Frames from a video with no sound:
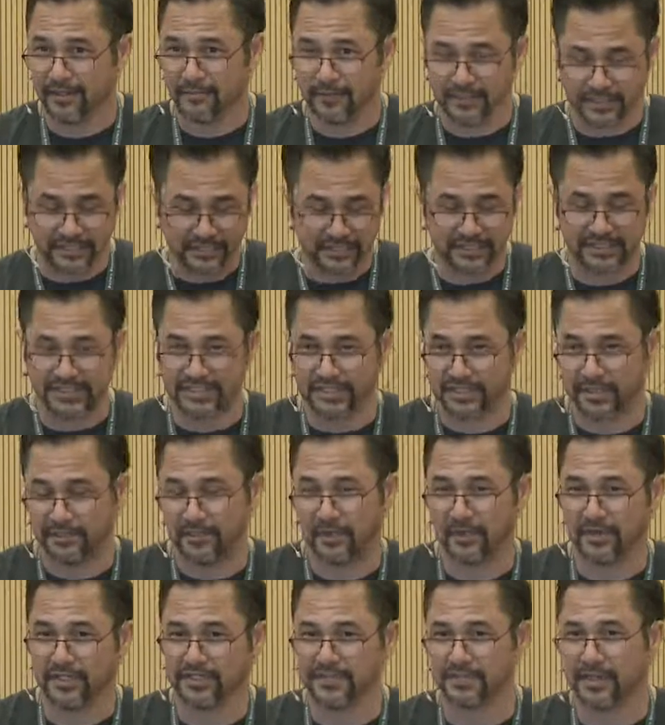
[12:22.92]
with just these
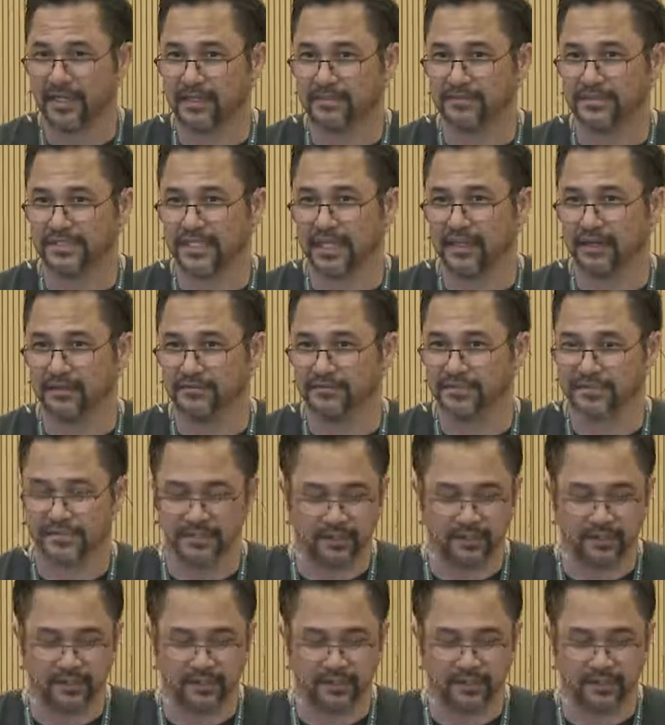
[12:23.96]
components by themselves.